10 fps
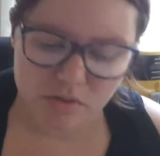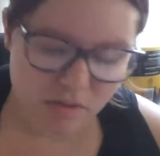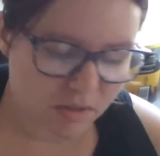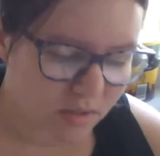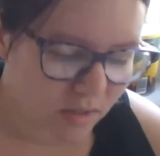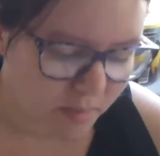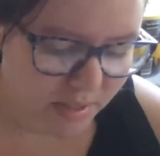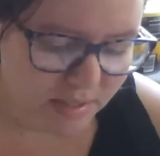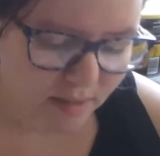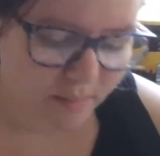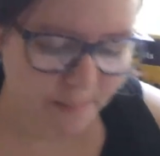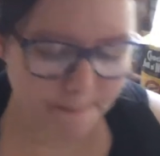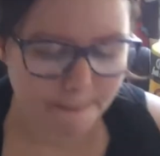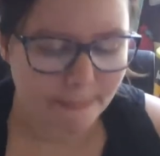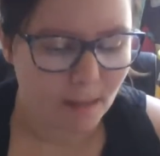Just give me a second.
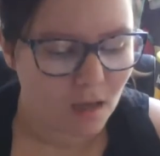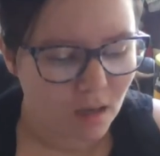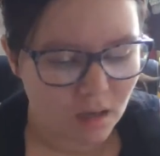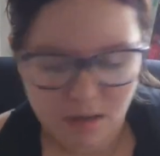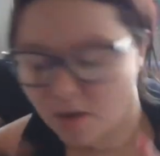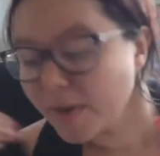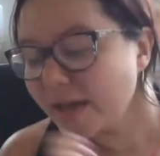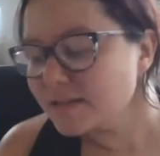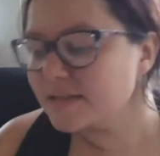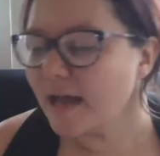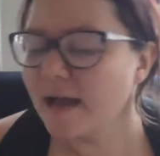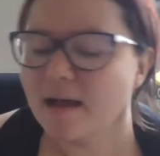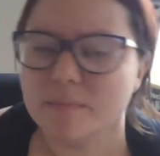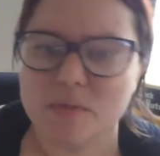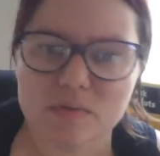Okay, stop.
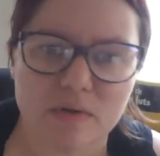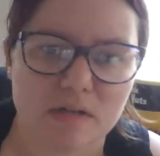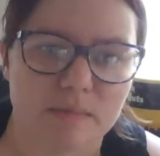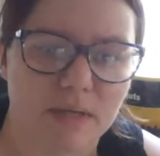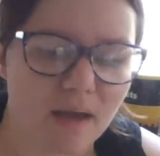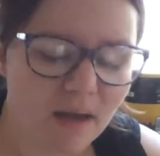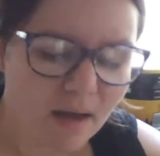Don't scratch me.